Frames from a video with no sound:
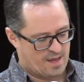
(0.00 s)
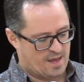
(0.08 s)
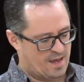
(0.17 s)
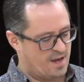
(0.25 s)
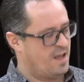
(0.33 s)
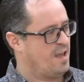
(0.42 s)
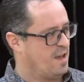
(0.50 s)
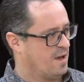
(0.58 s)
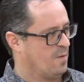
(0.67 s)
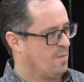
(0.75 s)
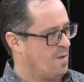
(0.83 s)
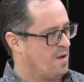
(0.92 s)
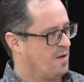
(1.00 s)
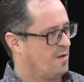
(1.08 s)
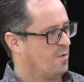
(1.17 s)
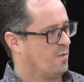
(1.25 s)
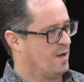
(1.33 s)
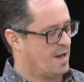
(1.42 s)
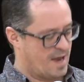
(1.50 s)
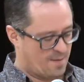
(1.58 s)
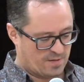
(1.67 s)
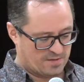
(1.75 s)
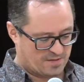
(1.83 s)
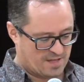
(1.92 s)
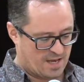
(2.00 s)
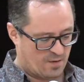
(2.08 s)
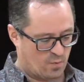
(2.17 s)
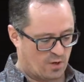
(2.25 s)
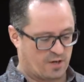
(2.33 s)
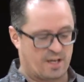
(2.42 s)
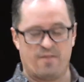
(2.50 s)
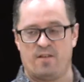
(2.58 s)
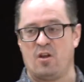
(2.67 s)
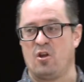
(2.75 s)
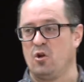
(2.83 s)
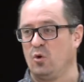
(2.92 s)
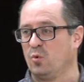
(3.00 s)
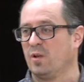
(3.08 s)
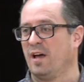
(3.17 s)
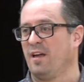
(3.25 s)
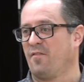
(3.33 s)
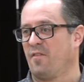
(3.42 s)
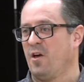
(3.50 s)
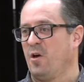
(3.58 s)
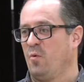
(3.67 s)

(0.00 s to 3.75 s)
In him, what happens then? We're given new life.